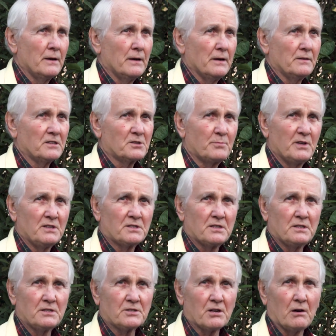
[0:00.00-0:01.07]
And the
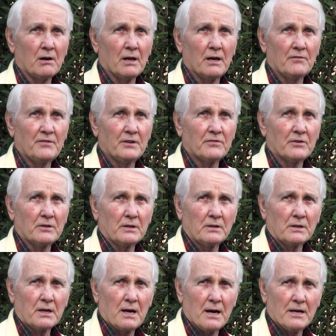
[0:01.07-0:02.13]
species all have different
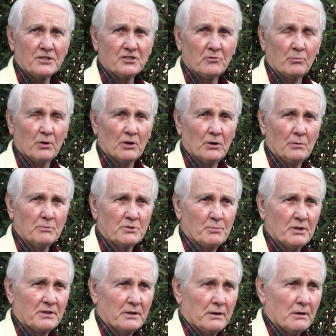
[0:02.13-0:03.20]
kinds of blooms,
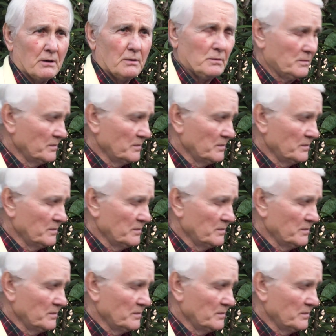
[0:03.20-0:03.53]
but they're